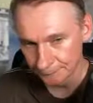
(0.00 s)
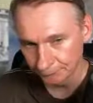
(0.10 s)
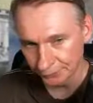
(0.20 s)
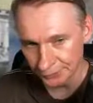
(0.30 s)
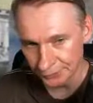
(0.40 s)

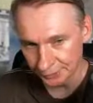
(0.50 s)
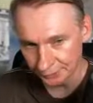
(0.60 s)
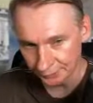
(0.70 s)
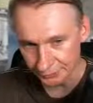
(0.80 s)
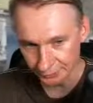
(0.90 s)
this
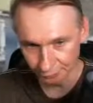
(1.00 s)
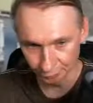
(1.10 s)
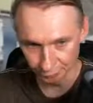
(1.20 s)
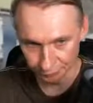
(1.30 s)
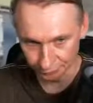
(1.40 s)
little single
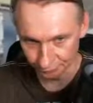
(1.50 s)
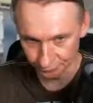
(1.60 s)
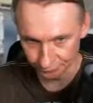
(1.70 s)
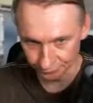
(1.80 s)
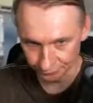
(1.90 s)
board
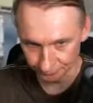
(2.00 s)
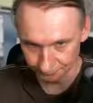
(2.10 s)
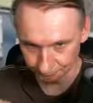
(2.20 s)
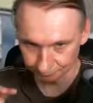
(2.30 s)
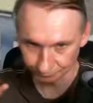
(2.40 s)
computer.
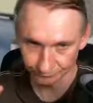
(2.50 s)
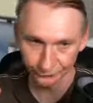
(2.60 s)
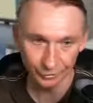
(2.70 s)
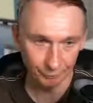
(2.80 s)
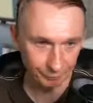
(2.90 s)

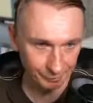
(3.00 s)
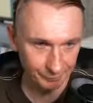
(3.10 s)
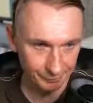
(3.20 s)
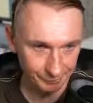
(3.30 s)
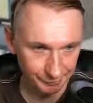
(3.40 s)

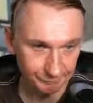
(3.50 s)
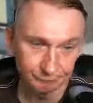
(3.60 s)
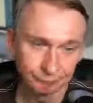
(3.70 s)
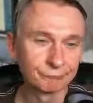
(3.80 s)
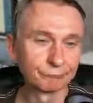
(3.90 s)
Apparently,
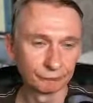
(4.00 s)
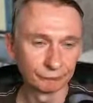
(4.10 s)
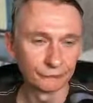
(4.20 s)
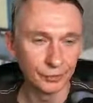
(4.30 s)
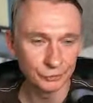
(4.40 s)

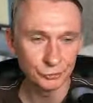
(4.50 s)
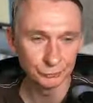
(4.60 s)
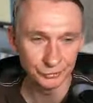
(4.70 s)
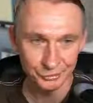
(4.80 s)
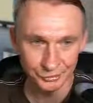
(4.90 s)
there's some
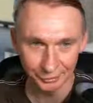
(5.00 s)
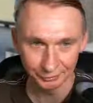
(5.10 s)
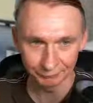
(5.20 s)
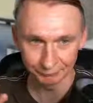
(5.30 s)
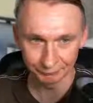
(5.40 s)

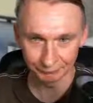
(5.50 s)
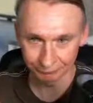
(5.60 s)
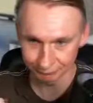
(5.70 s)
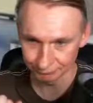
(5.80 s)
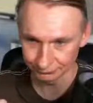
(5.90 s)
testing
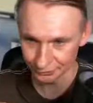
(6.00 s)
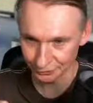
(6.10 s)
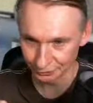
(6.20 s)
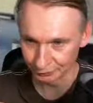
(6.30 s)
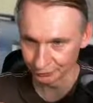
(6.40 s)

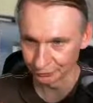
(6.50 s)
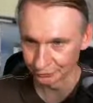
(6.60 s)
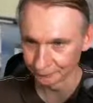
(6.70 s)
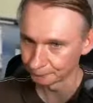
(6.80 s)
still to do.